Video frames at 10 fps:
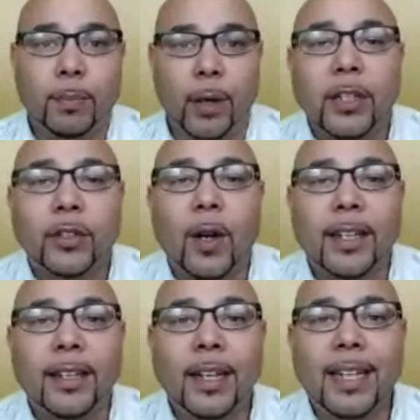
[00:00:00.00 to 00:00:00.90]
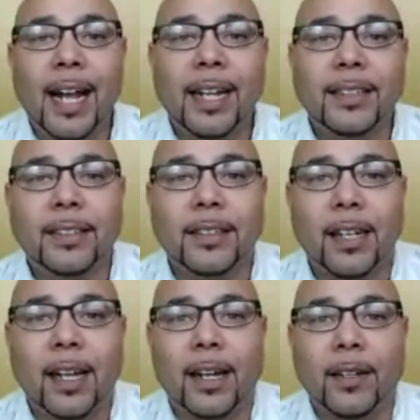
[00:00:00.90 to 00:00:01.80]
depression. So I
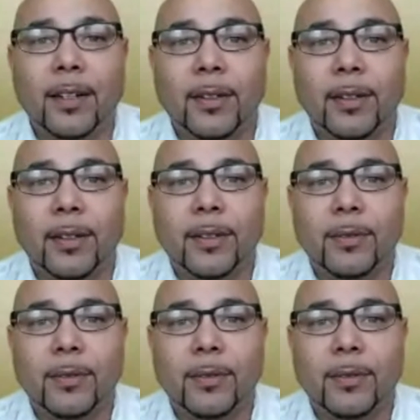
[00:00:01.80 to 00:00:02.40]
think that's